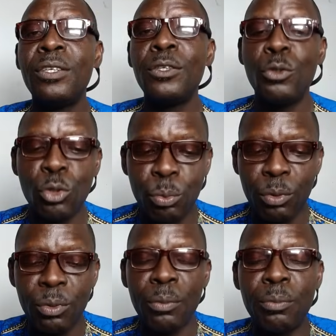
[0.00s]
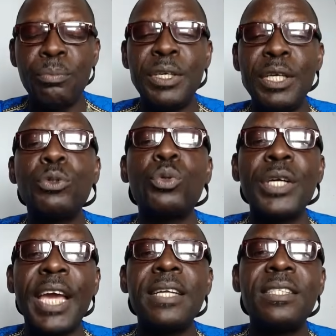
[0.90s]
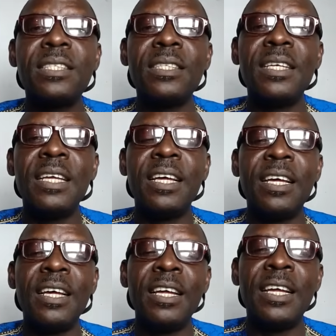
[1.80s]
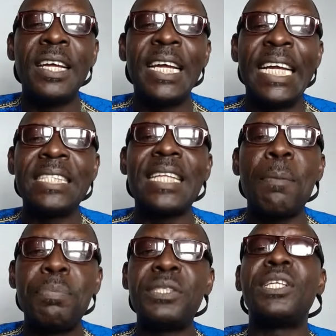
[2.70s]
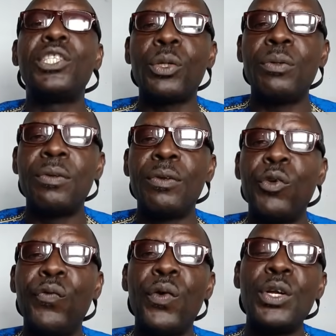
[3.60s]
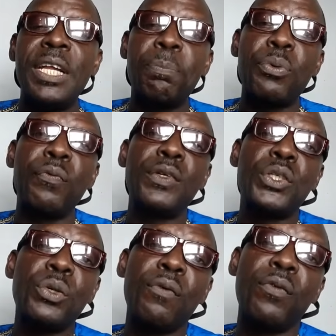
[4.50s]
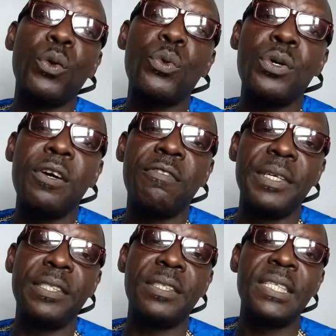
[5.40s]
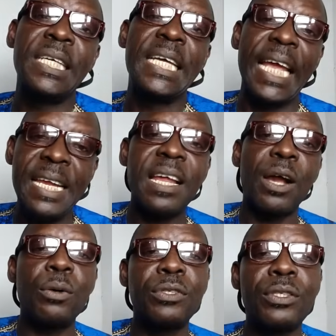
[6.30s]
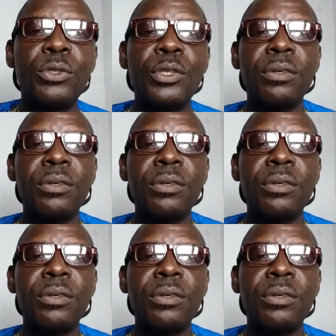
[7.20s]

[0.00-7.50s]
to be able to get interpretation for the provision of local government in the Constitution.